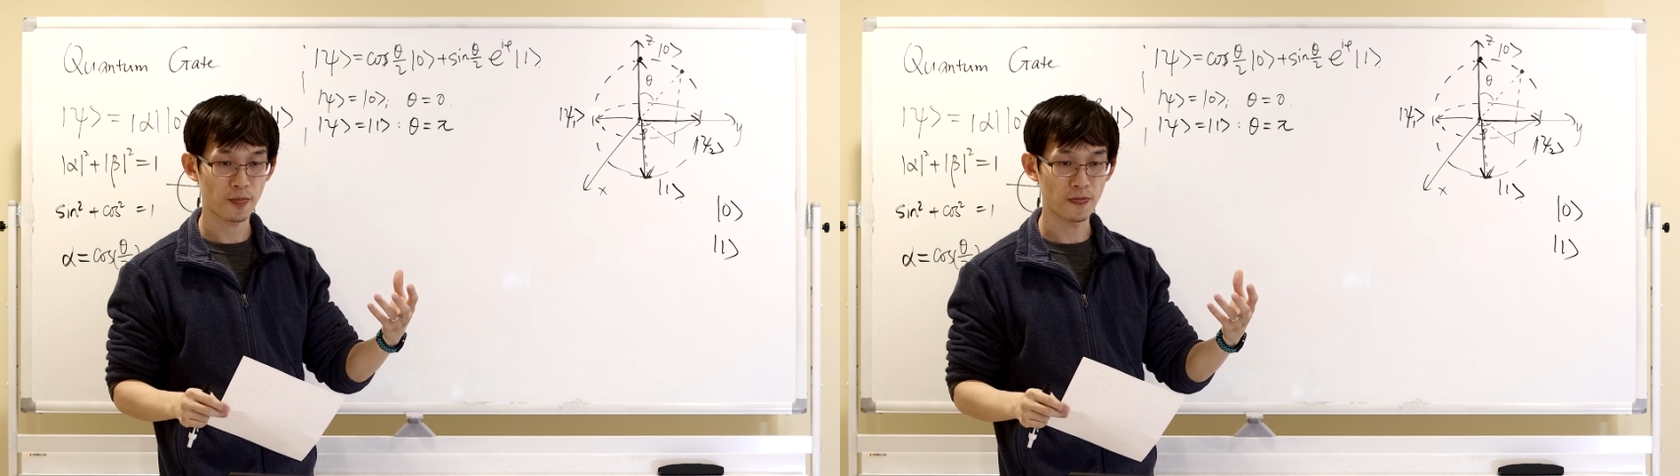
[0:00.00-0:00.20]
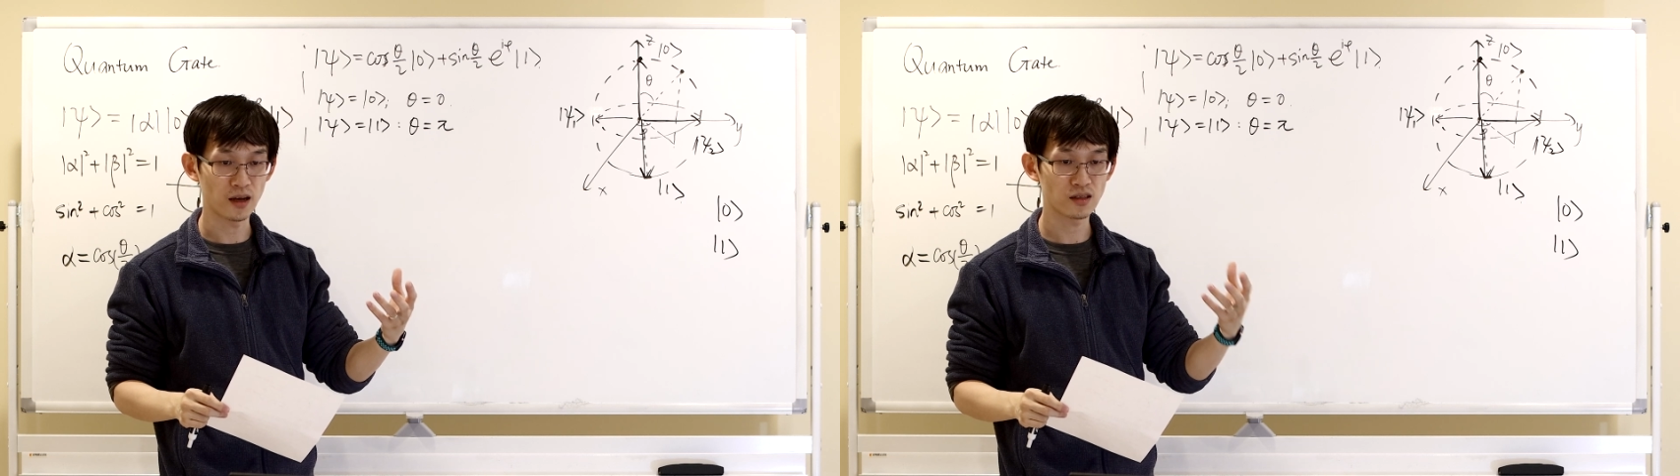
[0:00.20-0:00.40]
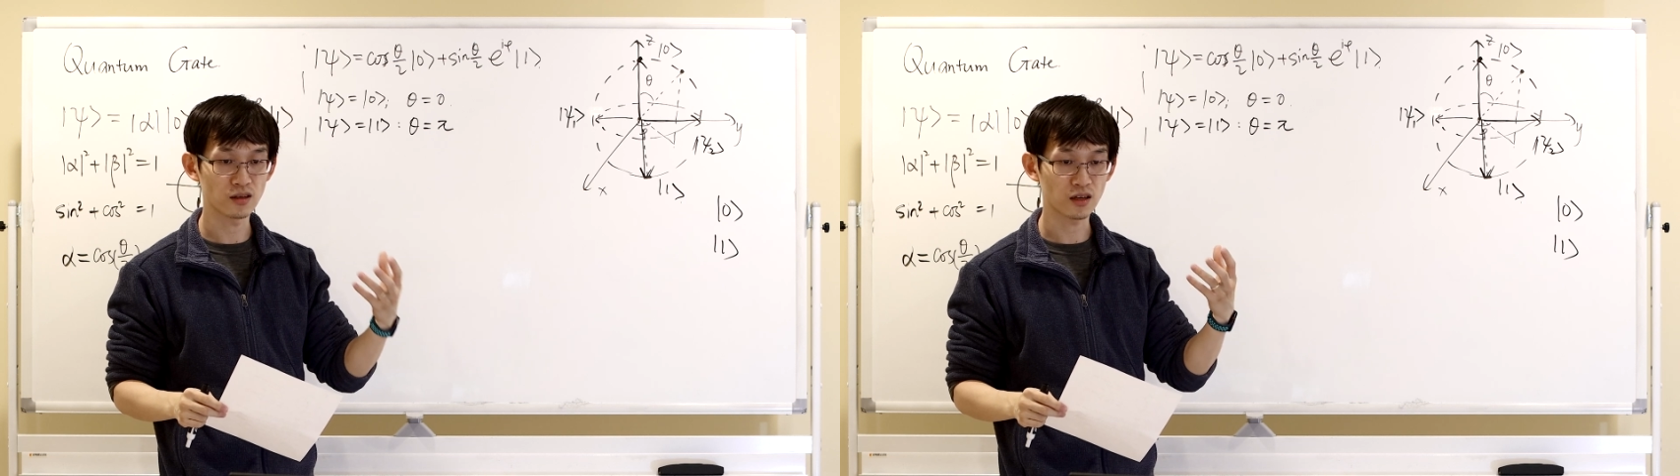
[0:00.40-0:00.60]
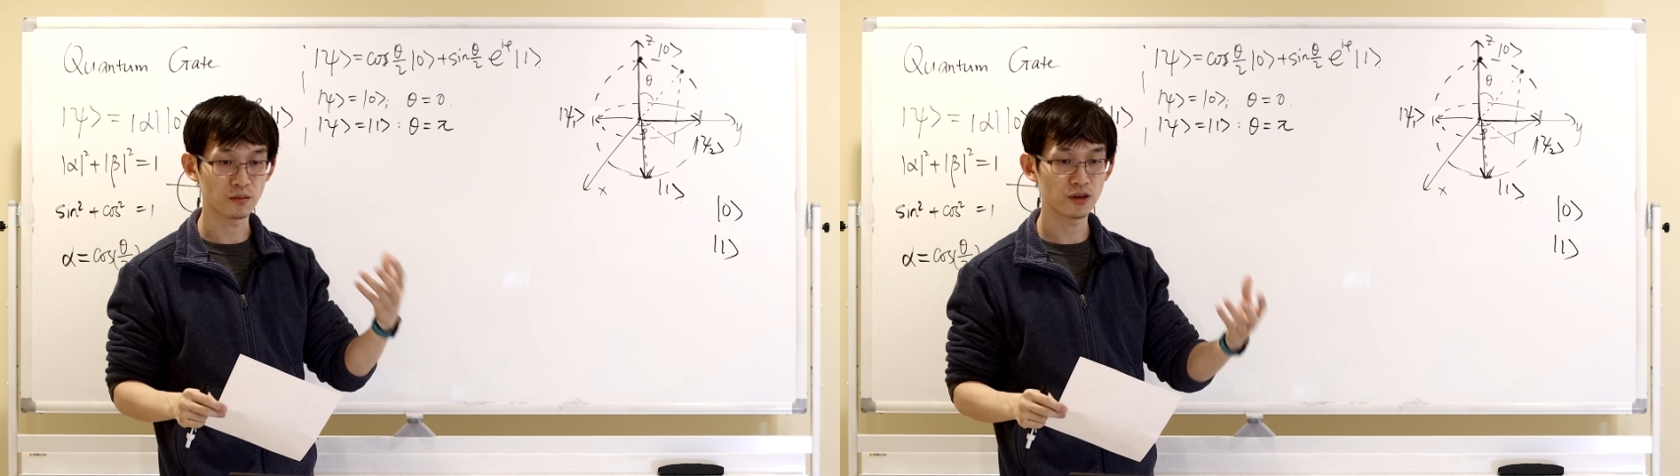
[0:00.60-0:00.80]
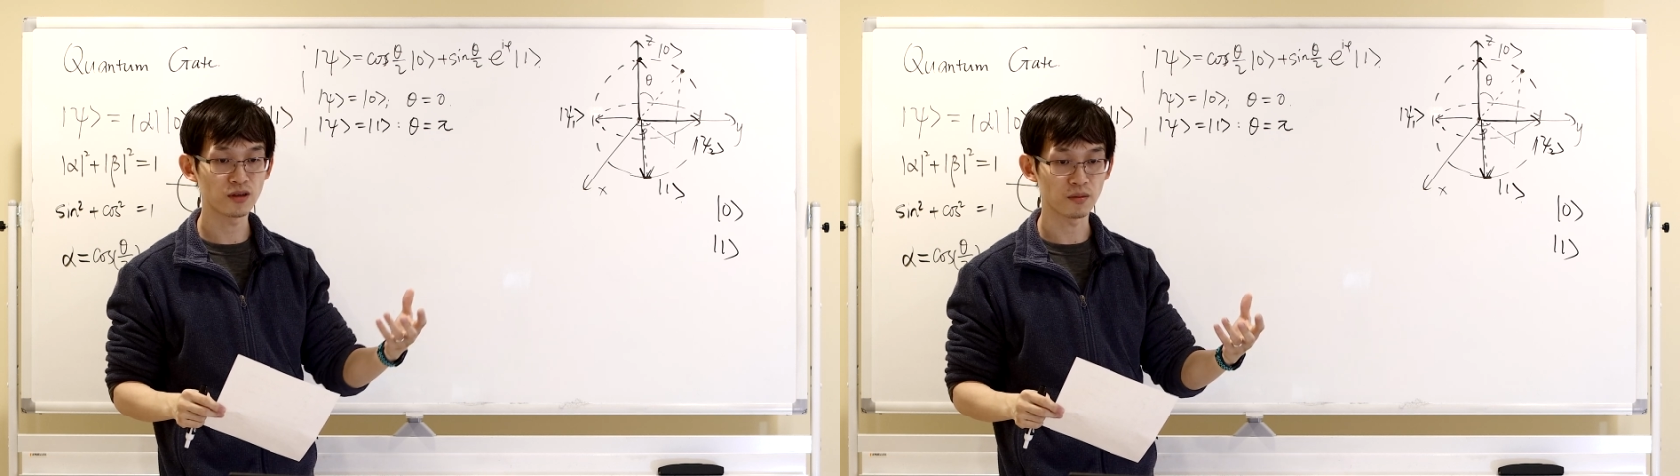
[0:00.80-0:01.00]
as your
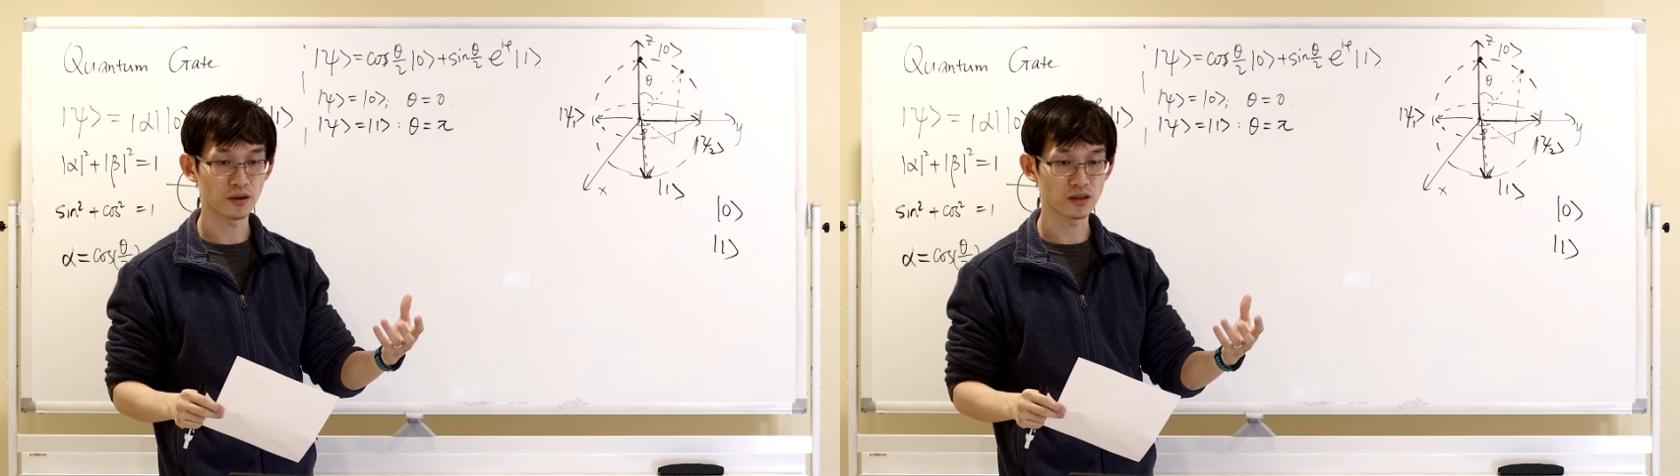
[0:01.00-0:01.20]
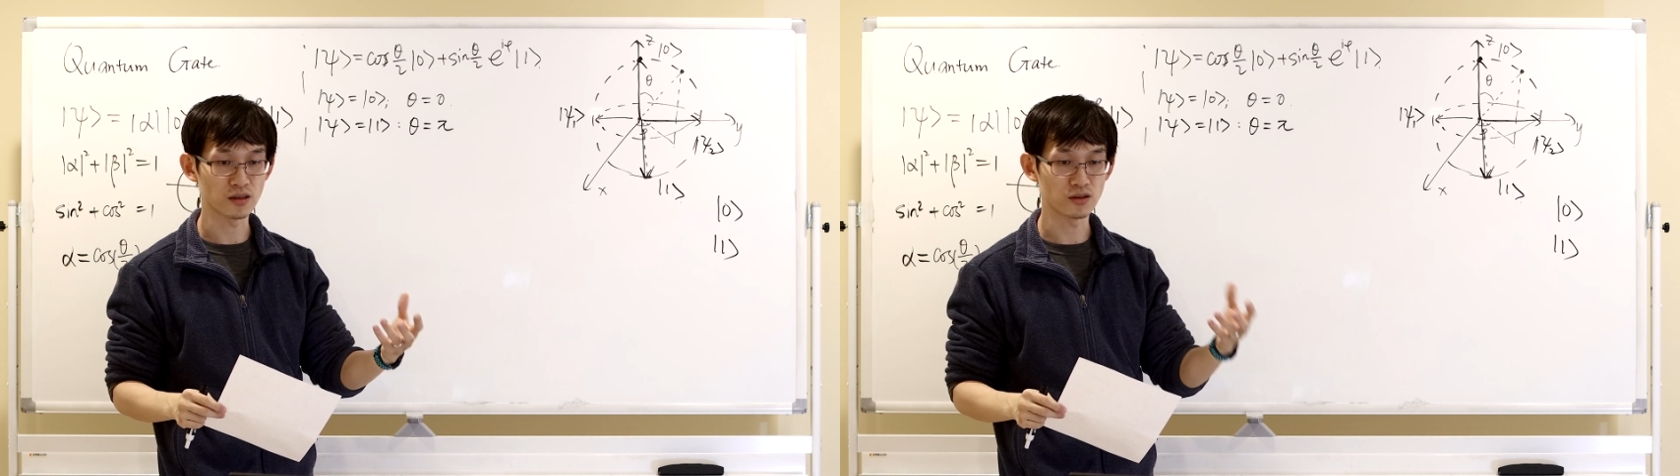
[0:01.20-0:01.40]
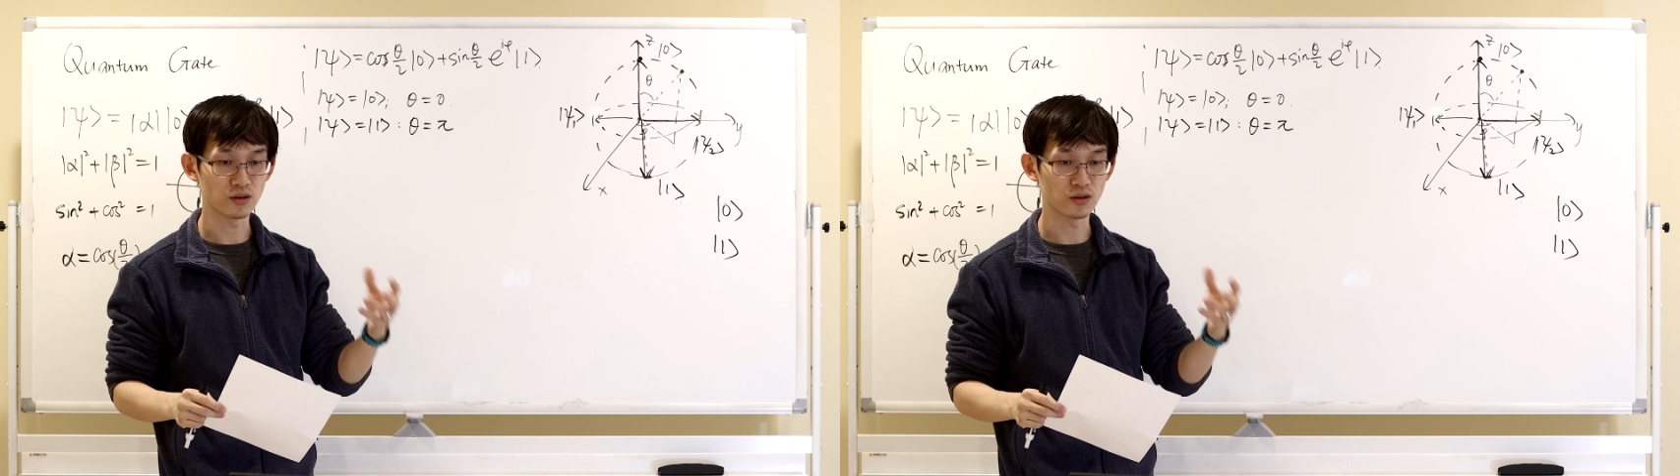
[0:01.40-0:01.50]
computing basis.